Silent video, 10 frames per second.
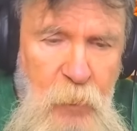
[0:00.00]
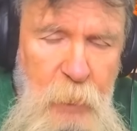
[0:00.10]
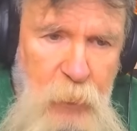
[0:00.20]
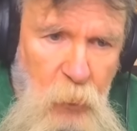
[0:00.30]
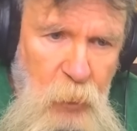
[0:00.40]

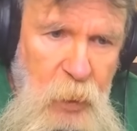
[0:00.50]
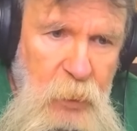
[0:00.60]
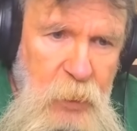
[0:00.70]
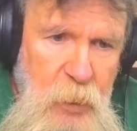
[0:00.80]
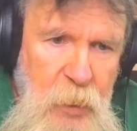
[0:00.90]

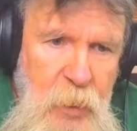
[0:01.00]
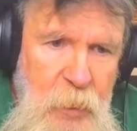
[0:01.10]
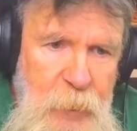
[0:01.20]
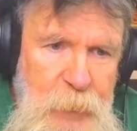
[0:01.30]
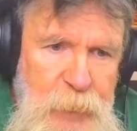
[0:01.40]
important.
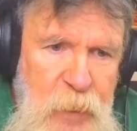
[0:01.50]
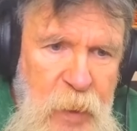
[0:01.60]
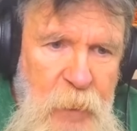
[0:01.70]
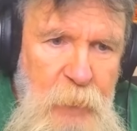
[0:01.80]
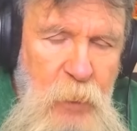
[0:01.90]

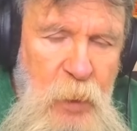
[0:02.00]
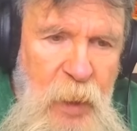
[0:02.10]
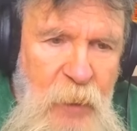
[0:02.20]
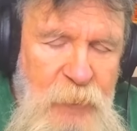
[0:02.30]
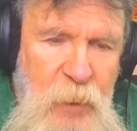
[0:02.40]
But
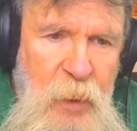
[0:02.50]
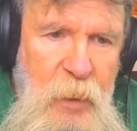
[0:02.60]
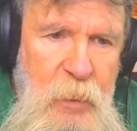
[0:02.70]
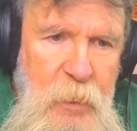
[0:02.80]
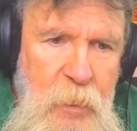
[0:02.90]
I think